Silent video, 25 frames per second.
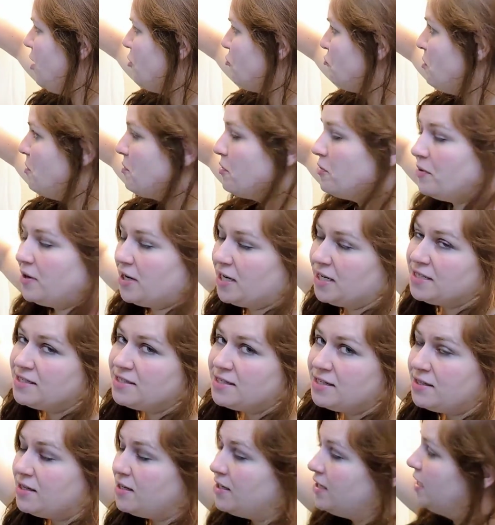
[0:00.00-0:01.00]
And remember when I
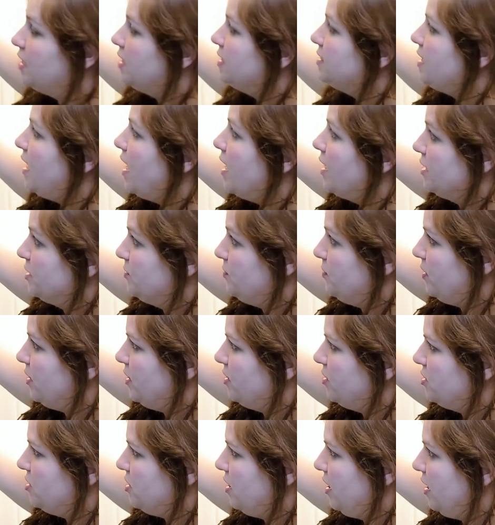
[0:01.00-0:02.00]
said that it gets
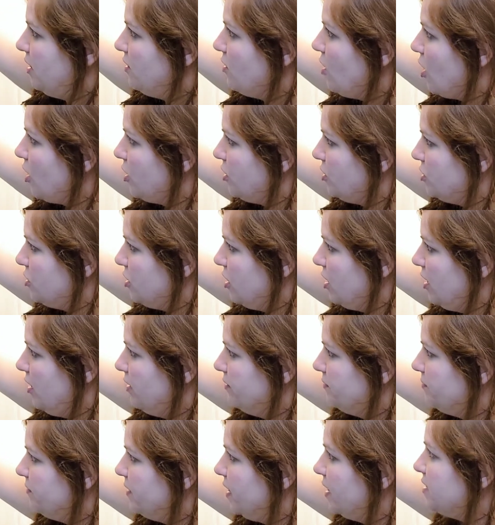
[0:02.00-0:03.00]
exponentially
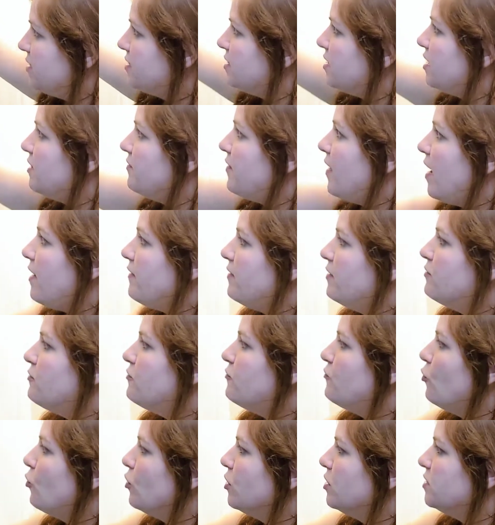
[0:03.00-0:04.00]
larger, instead of having
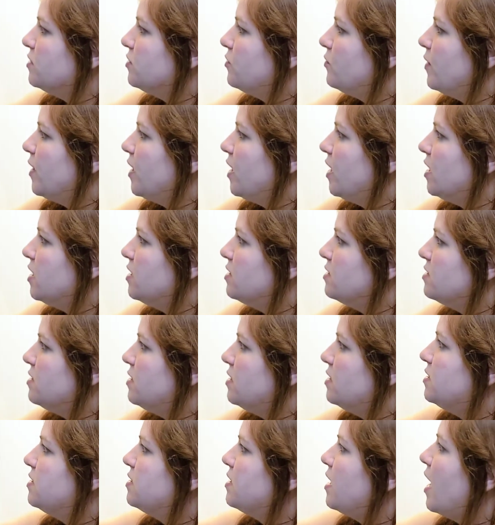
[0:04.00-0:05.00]
four squares
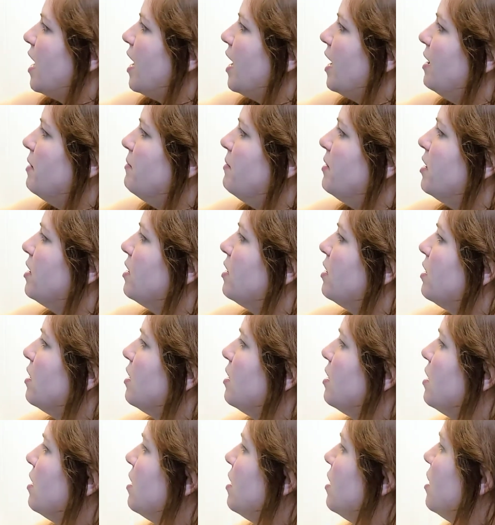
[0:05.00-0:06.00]
this time,
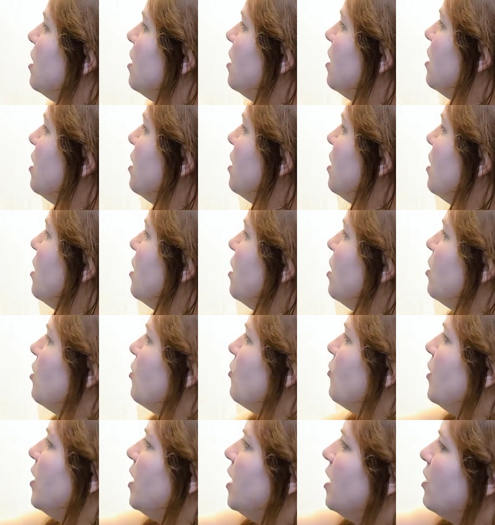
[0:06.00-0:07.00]

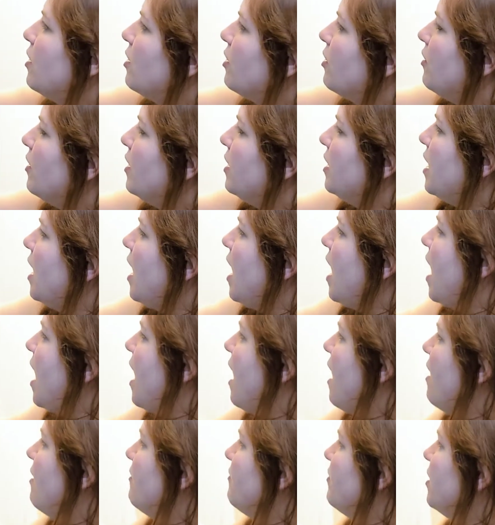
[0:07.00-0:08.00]
we are going to
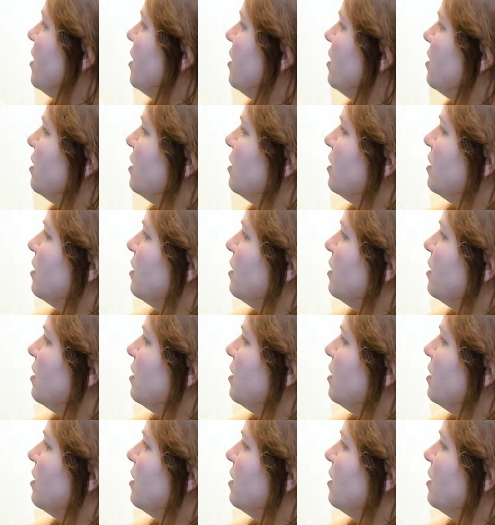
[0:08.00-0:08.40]
have